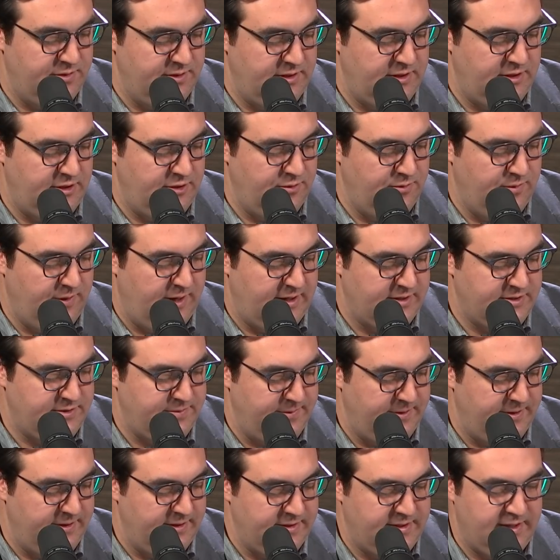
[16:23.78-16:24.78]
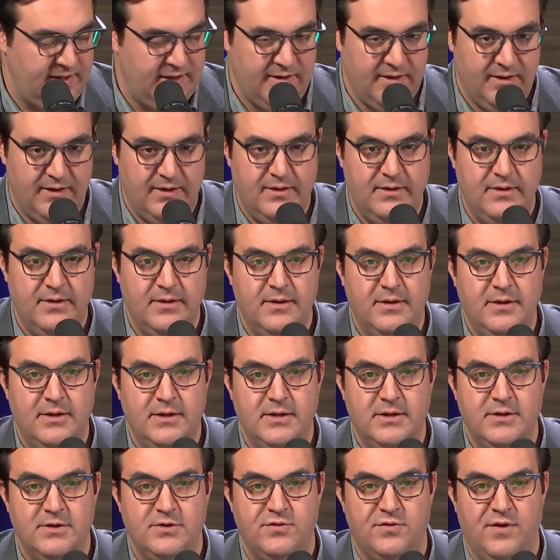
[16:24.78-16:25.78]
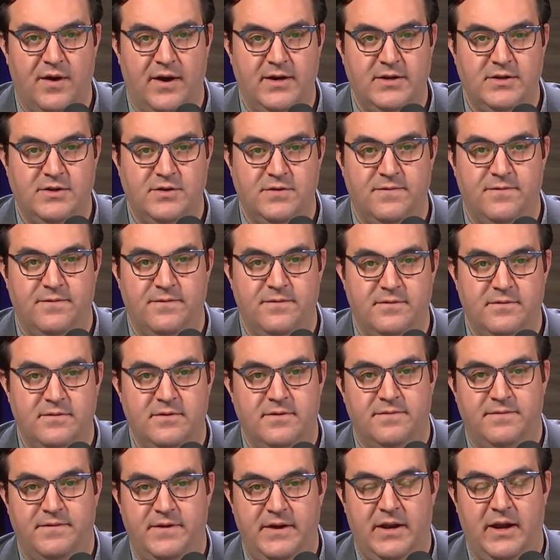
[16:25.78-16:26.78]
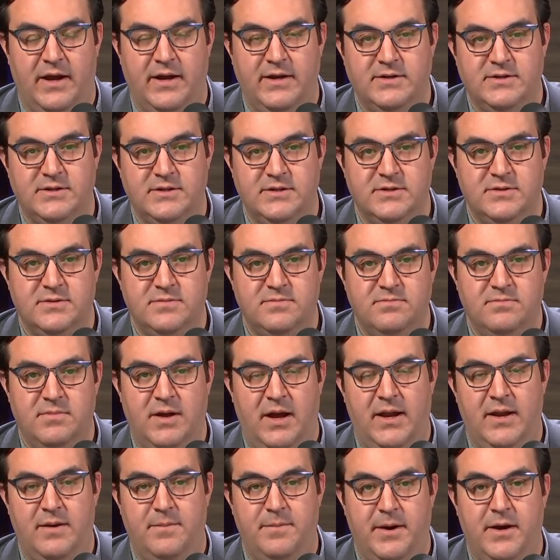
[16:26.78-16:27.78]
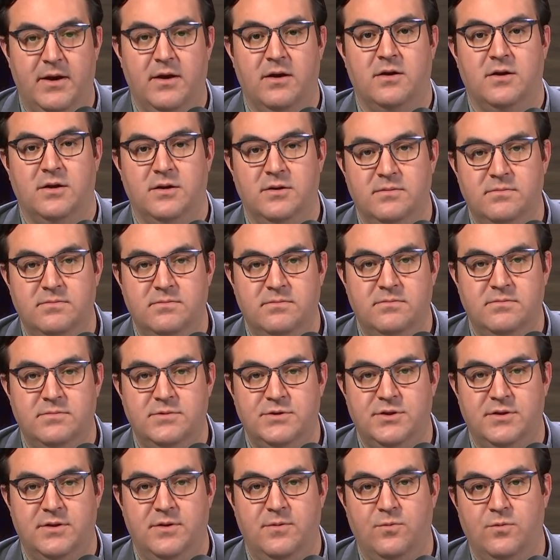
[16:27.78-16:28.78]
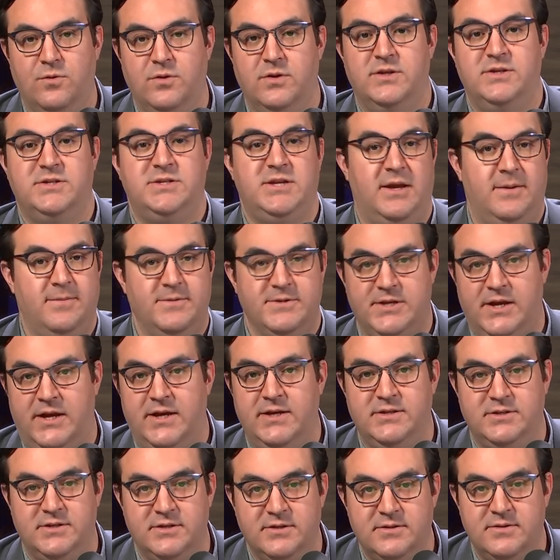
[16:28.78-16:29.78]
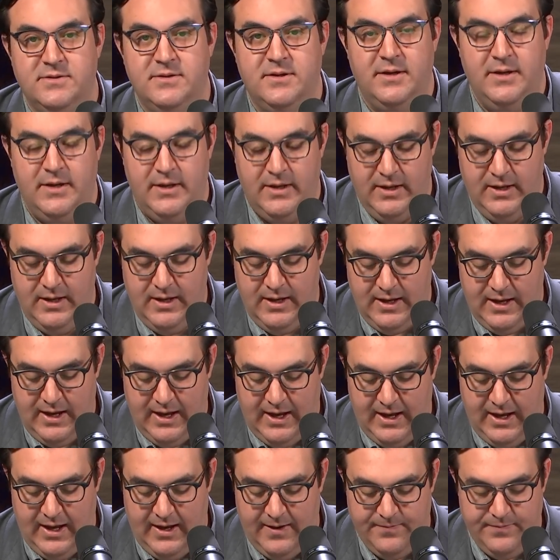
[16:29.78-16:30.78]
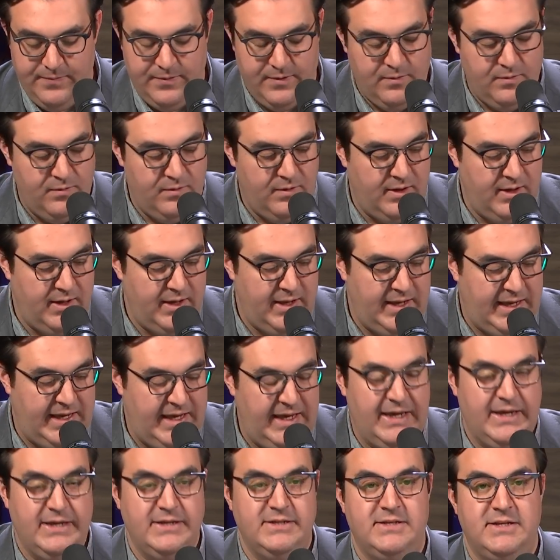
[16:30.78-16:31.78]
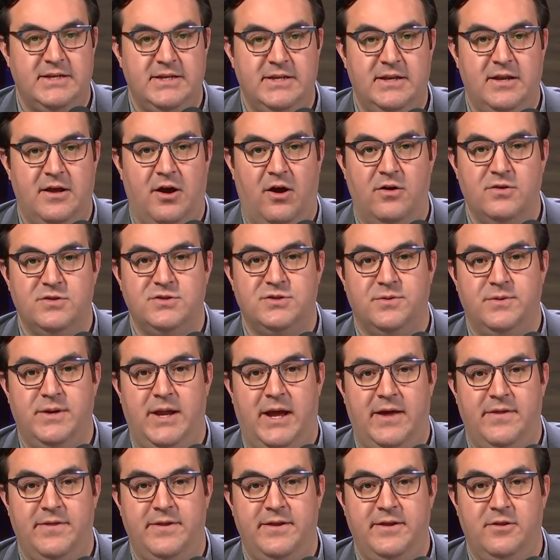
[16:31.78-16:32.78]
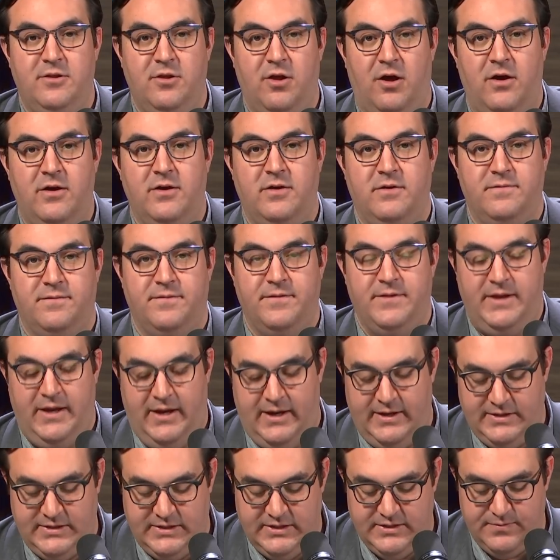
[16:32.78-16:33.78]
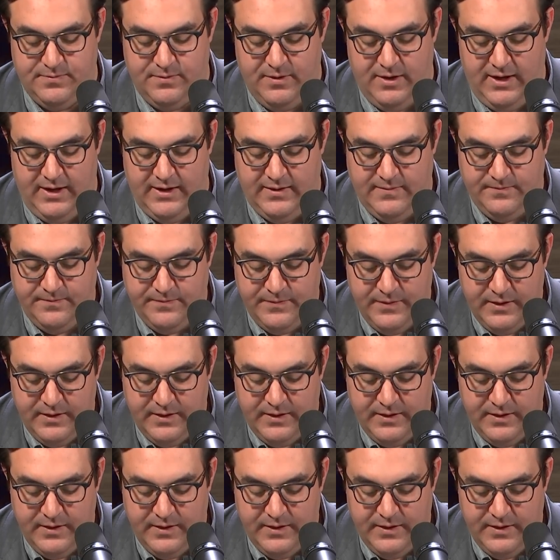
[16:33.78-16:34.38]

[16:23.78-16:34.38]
the U.S. military trying to defeat ISIS and America so that we're the same as ISIS. He is also now the lawyer for the ISIS bride.